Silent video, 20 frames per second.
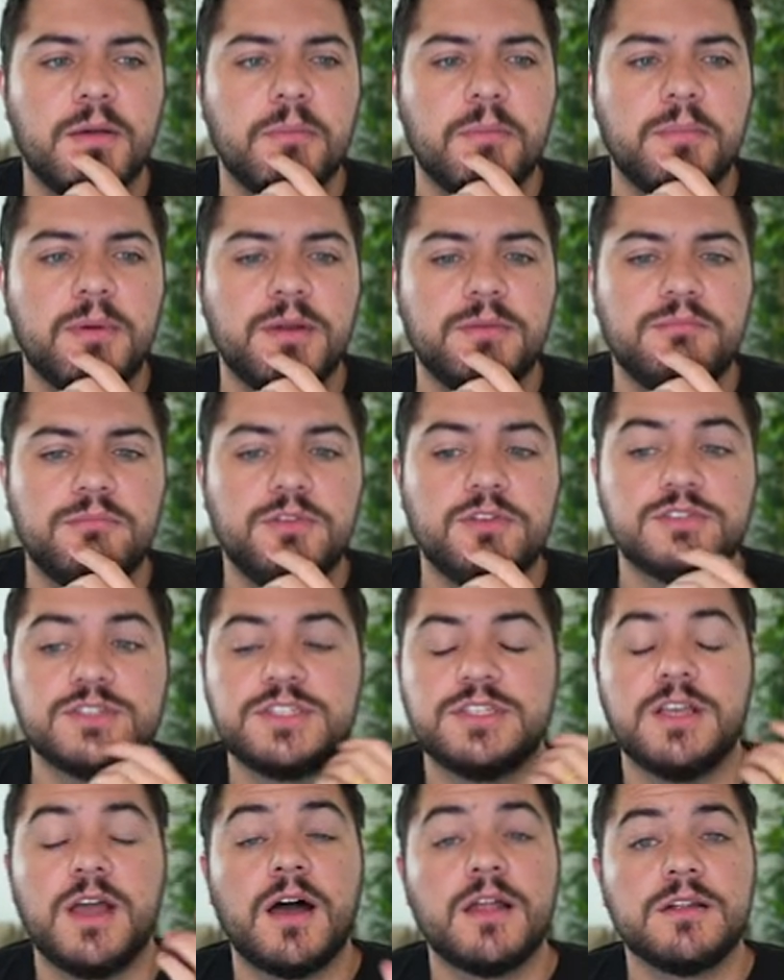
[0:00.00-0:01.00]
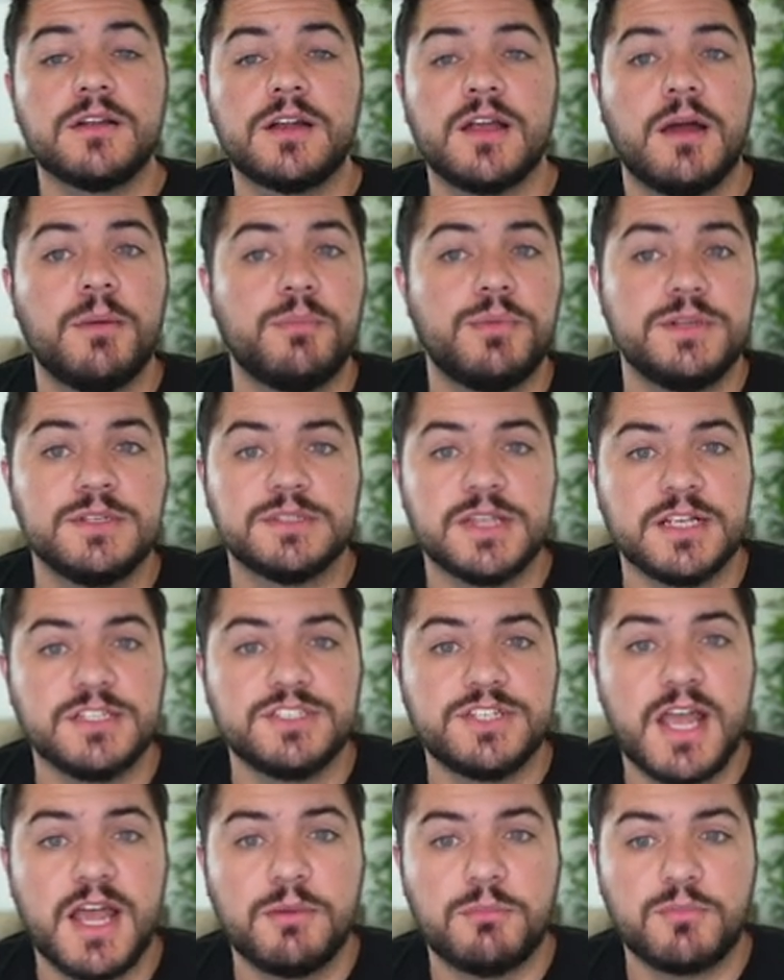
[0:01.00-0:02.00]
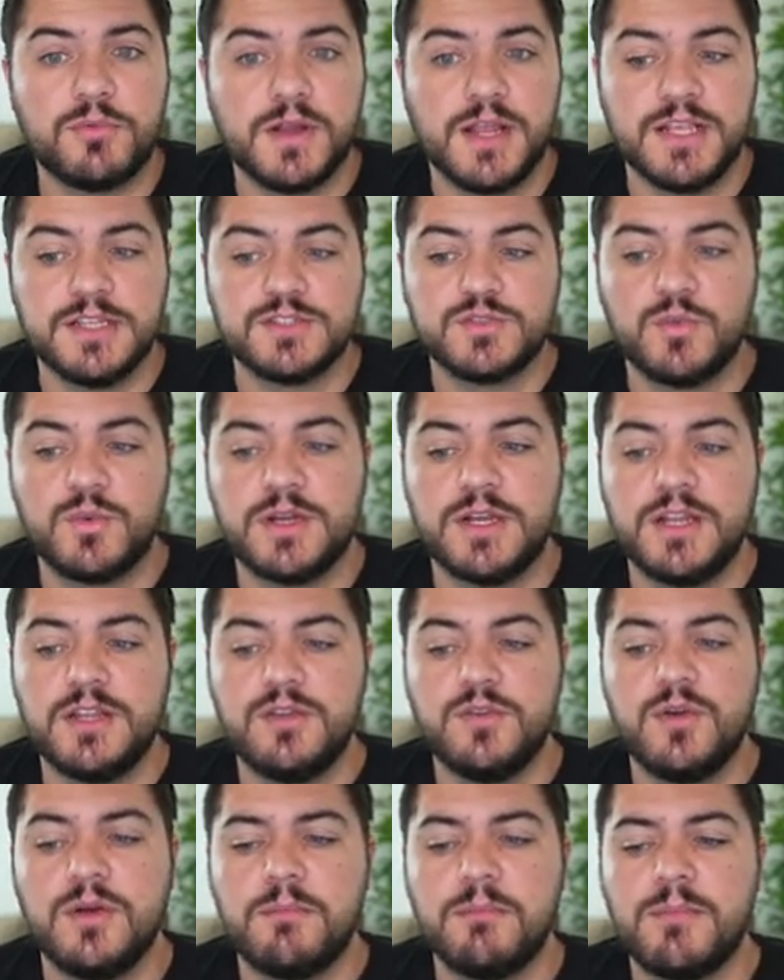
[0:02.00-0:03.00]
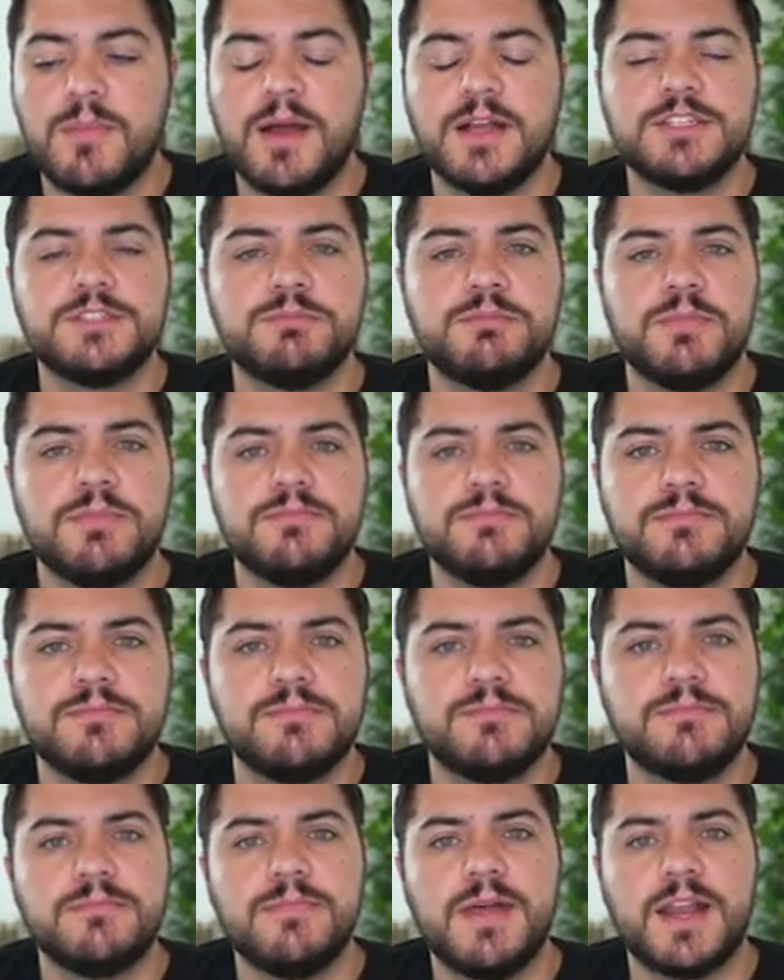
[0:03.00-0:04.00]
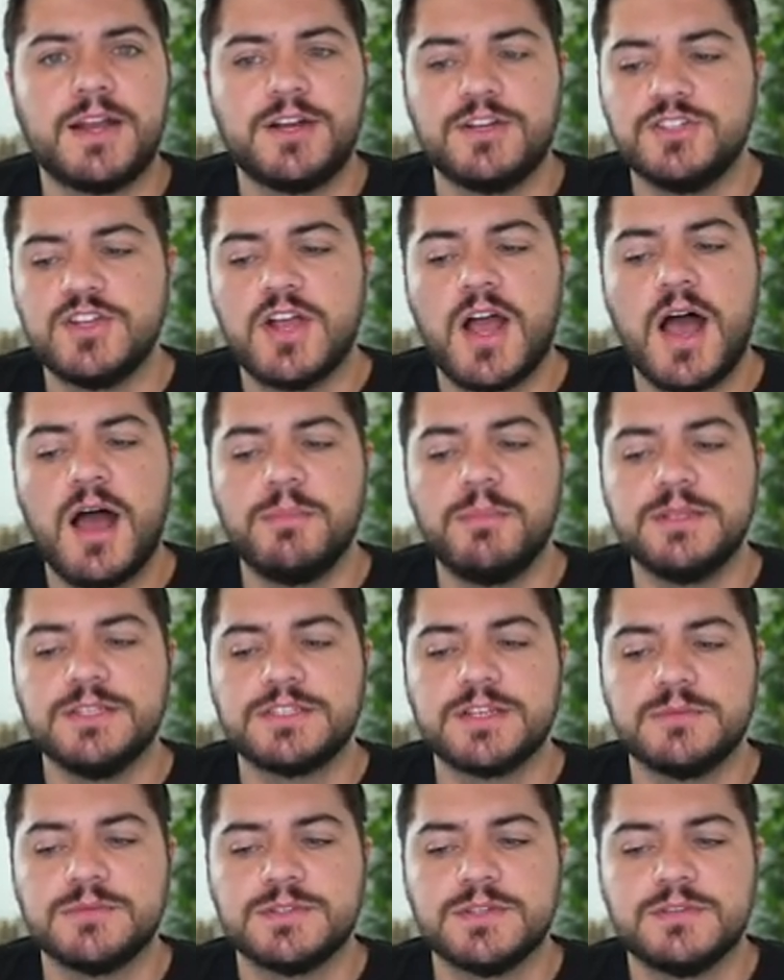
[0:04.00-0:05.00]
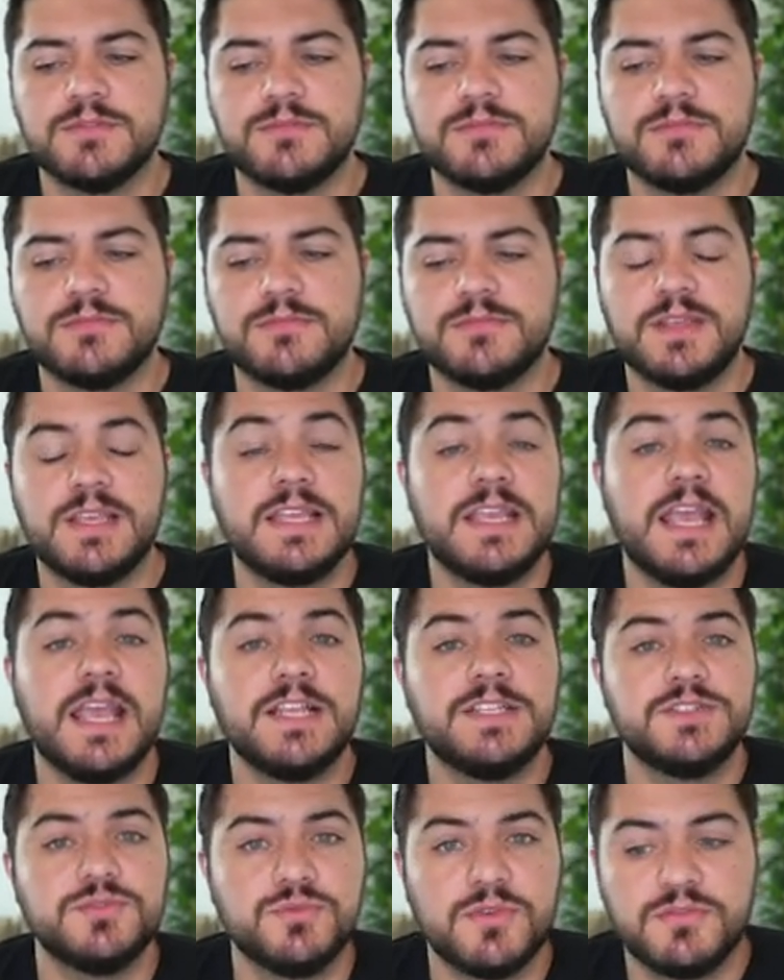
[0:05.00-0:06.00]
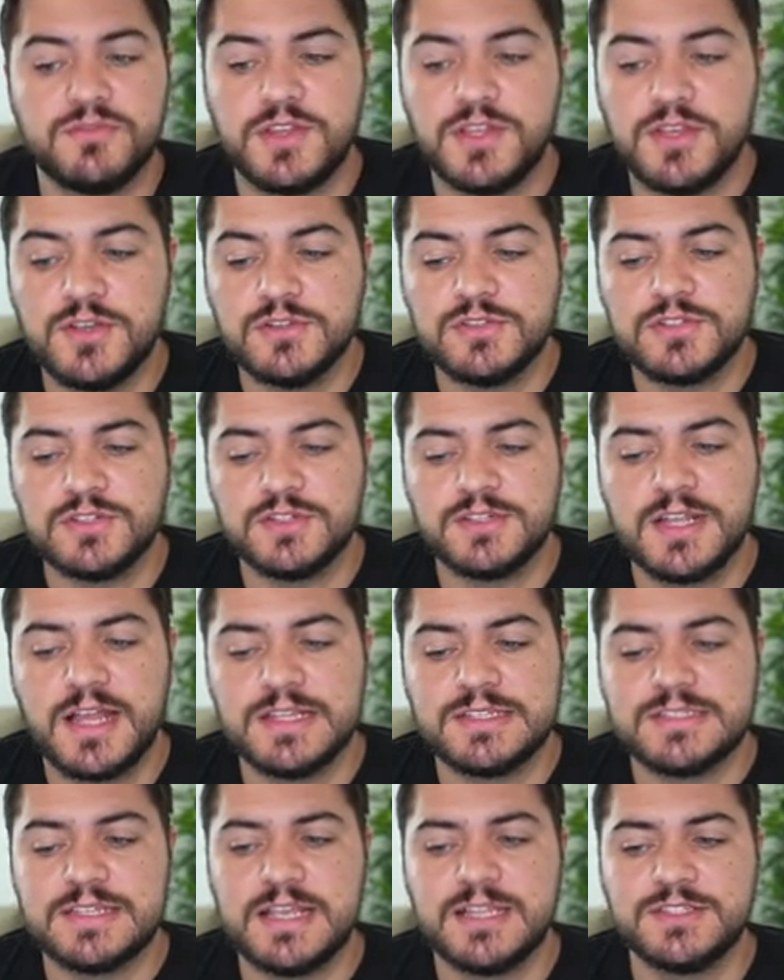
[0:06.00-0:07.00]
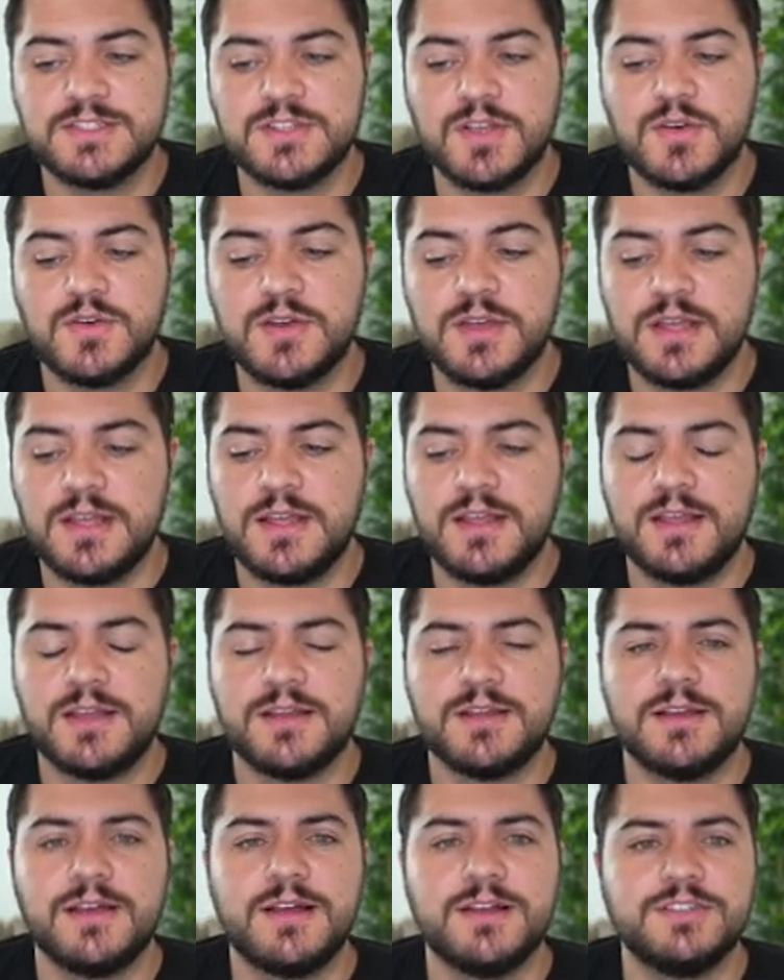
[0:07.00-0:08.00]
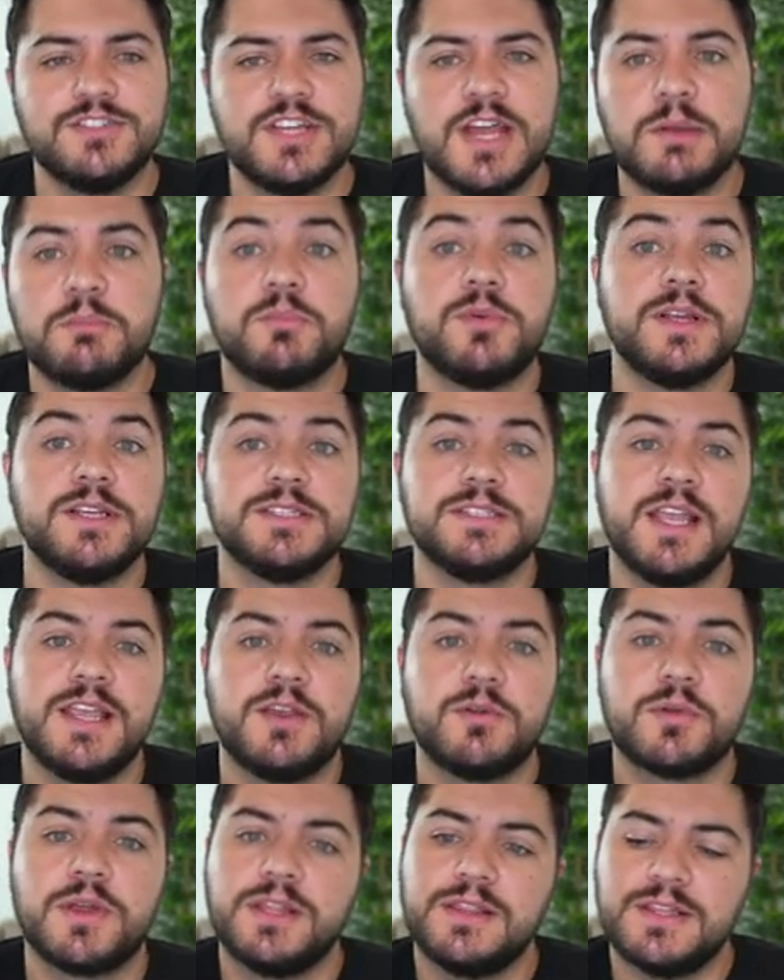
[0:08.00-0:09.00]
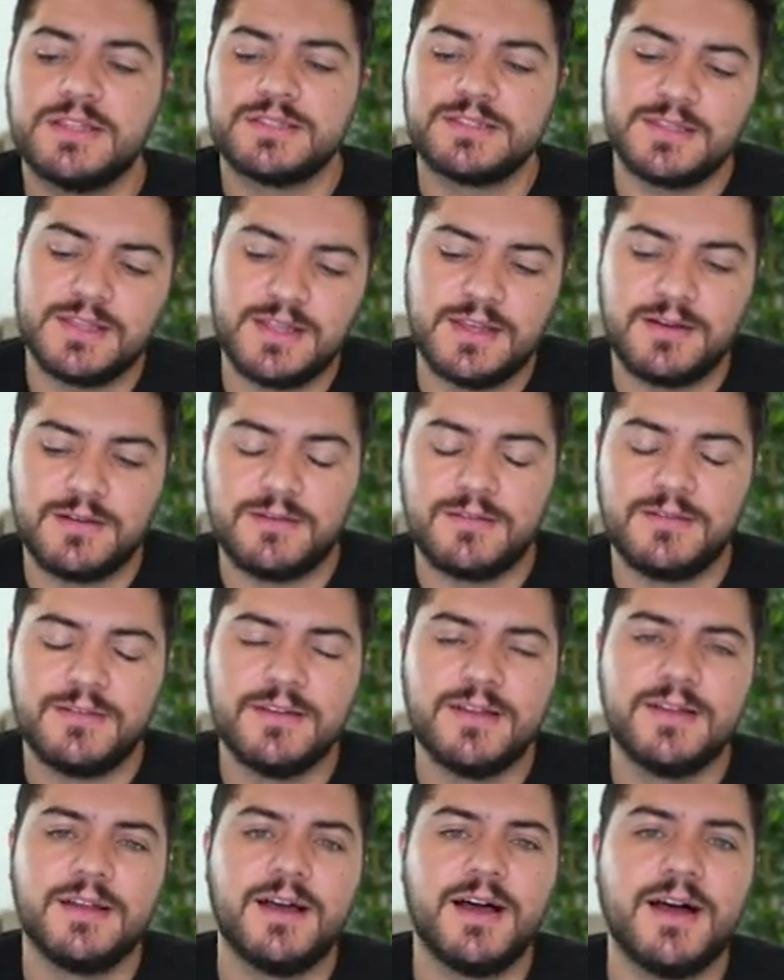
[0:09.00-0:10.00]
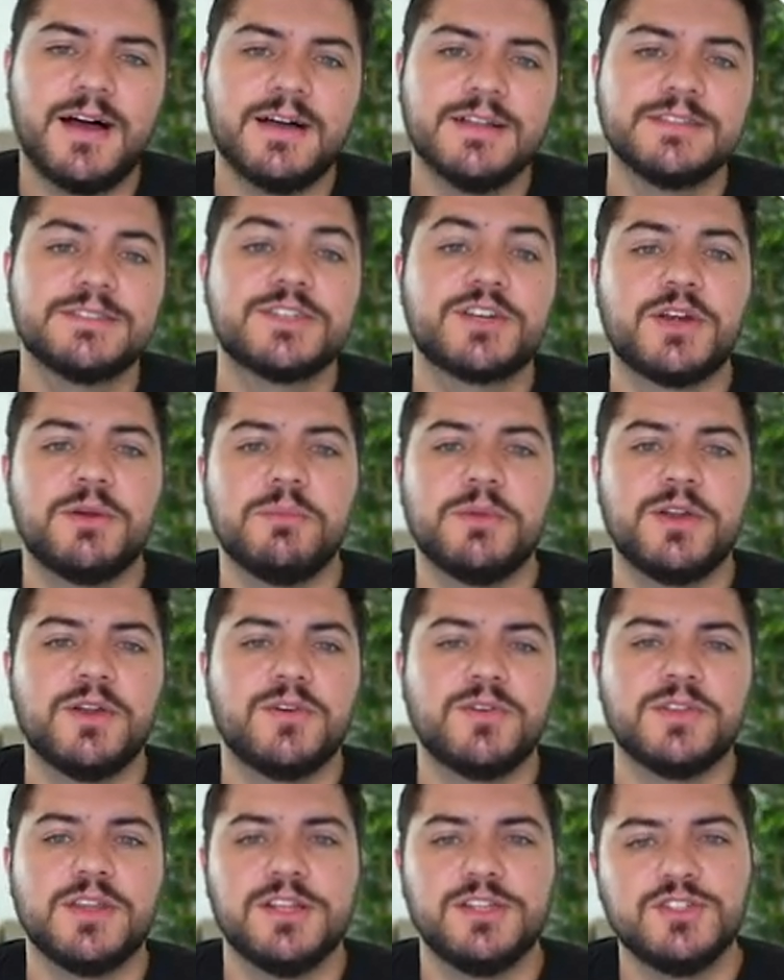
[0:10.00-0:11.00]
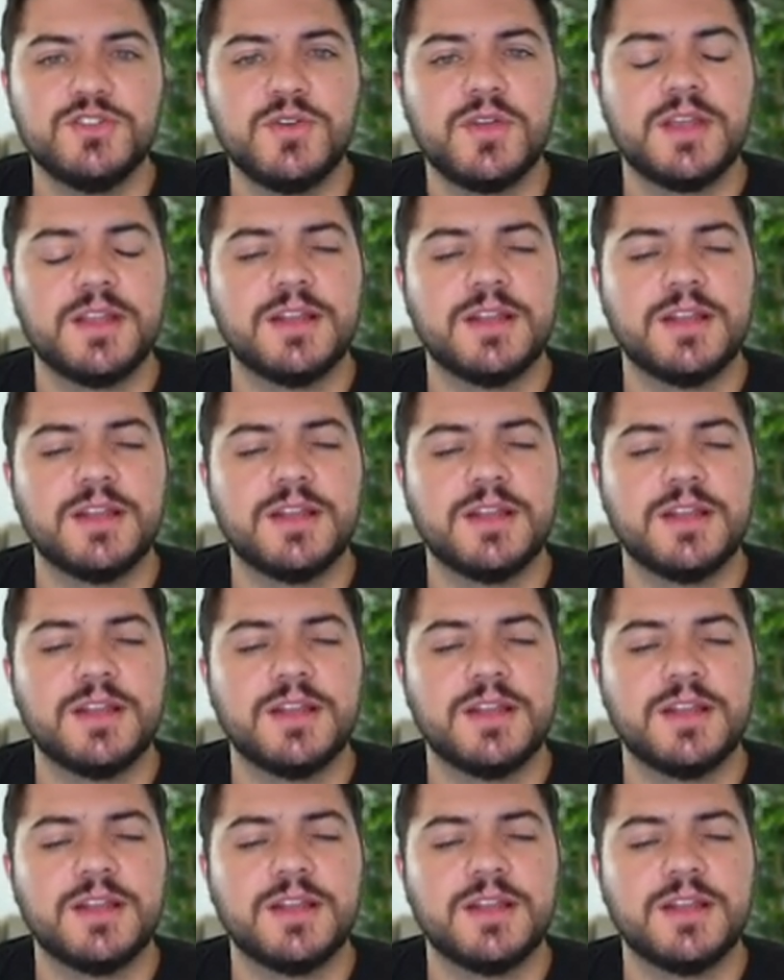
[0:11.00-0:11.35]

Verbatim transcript: But you see other companies like JetBrains where they do a much better job in terms of engaging with the user in that sense. So, uh, JetBrains, they create this little uh, terminal that you can